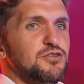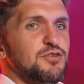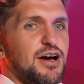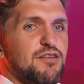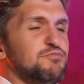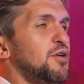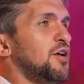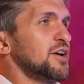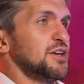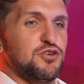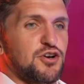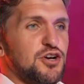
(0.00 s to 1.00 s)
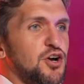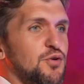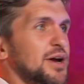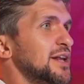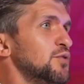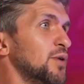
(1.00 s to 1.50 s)
You have you can
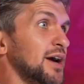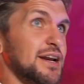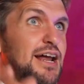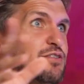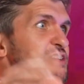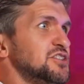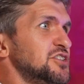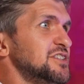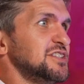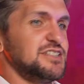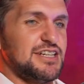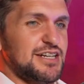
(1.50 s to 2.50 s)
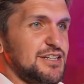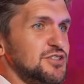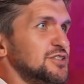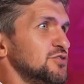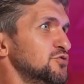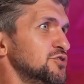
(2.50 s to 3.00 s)
go anywhere now in the GCC
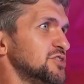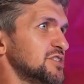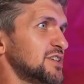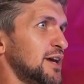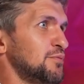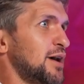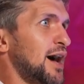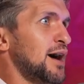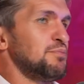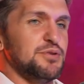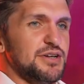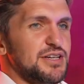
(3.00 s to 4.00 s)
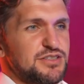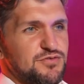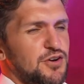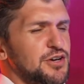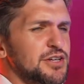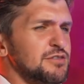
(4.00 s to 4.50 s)
and still use the same app, and it's
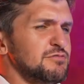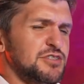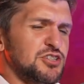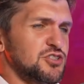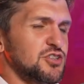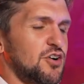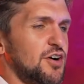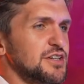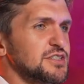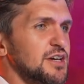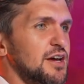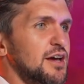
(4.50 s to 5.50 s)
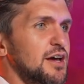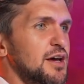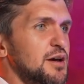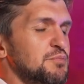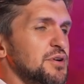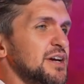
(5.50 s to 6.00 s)
very digitized.
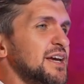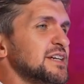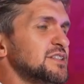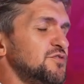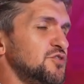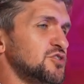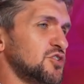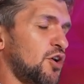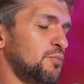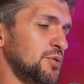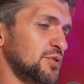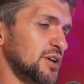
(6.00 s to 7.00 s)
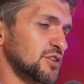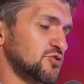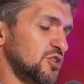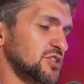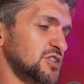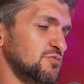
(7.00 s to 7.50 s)
But I guess if you start building a
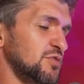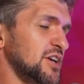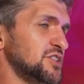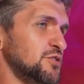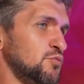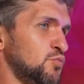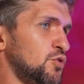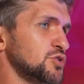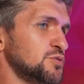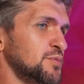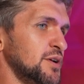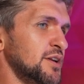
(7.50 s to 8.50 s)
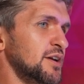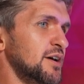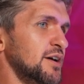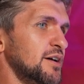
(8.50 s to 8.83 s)
trusted relationship with Washman,